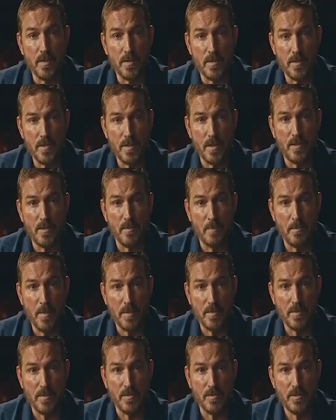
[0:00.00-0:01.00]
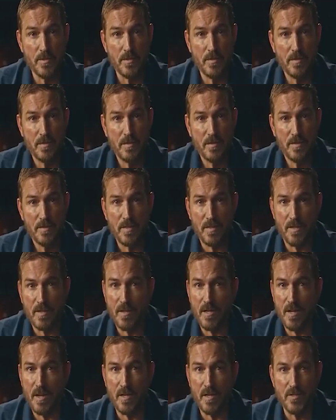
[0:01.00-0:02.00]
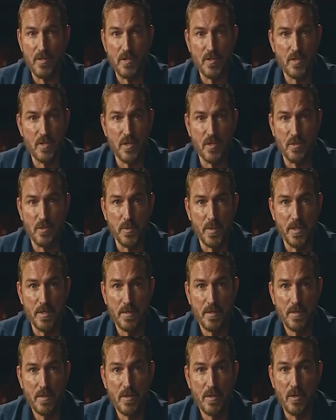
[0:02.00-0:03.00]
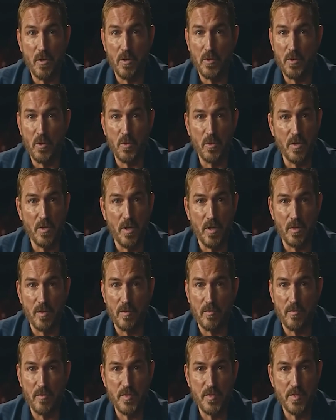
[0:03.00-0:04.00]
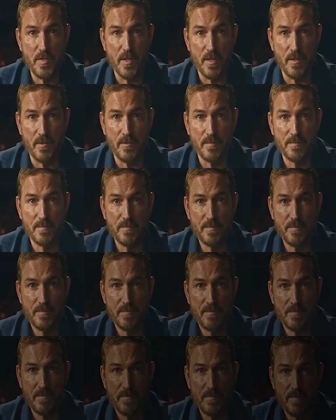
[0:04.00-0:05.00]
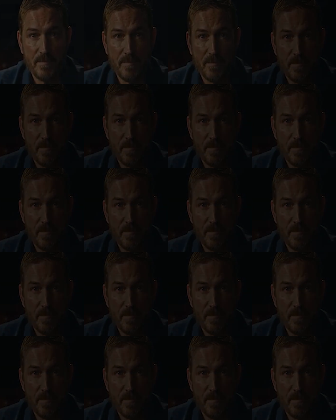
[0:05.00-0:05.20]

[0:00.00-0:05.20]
for me is the message and getting out there that child trafficking